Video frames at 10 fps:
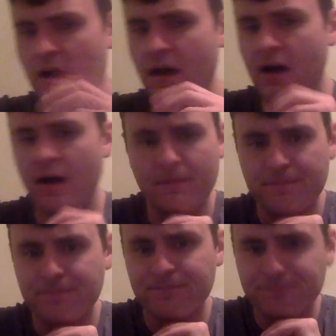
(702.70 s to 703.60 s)

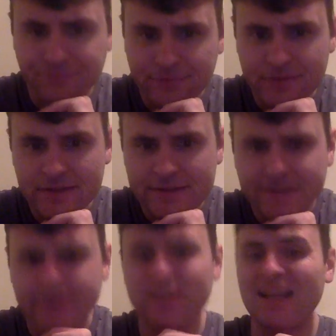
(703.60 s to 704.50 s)

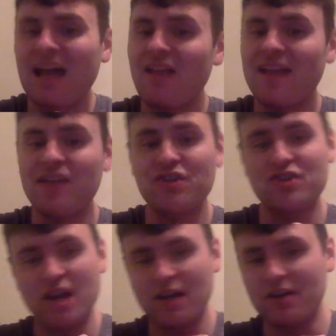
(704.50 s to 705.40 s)
The guy I like here is
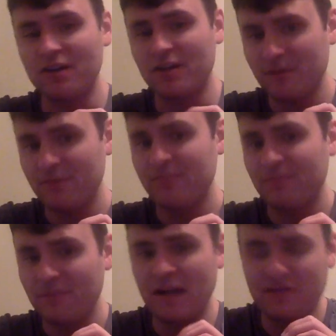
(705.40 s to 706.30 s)
Jared Cook.
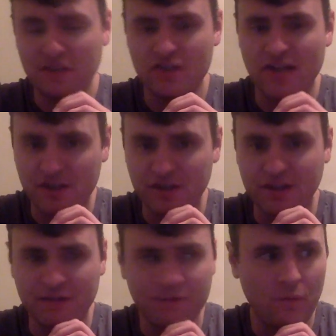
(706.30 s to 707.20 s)
I think Jared Cook
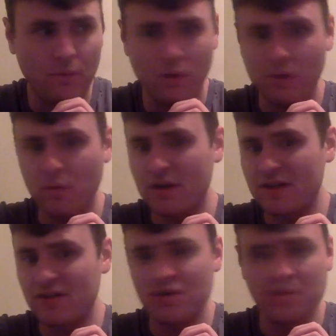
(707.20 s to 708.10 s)
at 4.1
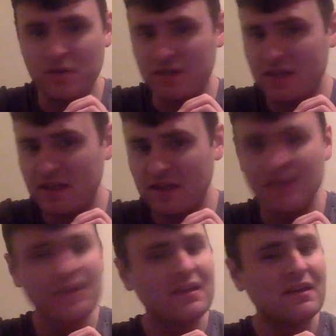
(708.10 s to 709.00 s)
is super sneaky.
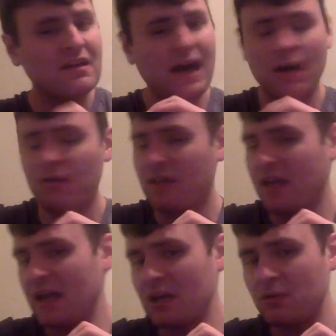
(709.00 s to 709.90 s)
I don't think
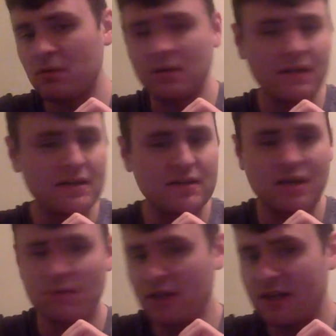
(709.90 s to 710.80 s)
anyone is going
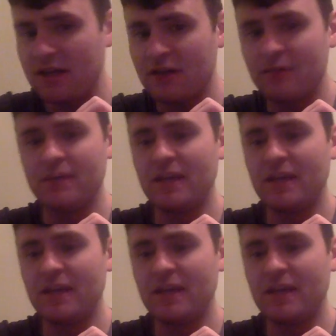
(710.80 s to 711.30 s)
to play him.